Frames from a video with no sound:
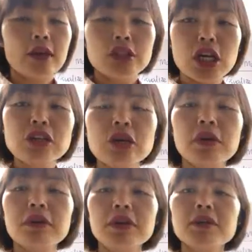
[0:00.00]
change our
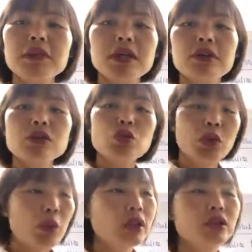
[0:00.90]
career because
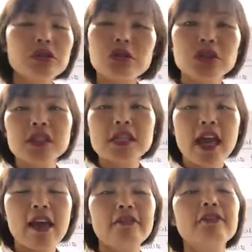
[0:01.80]
we wanted to just
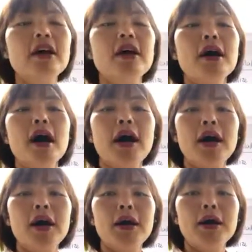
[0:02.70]
have
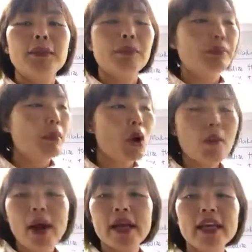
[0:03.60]
more
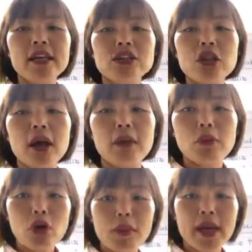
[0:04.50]
money,
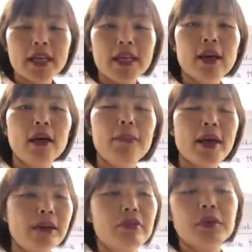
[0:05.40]
a
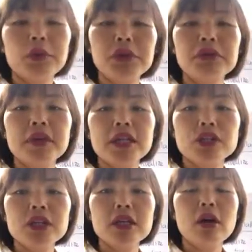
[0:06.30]
better
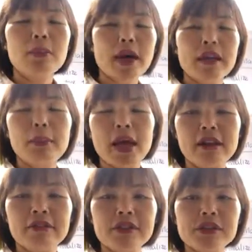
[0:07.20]
remuneration, or better
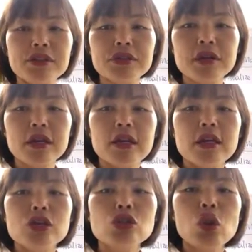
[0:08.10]
benefits?
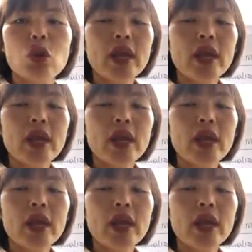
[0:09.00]
So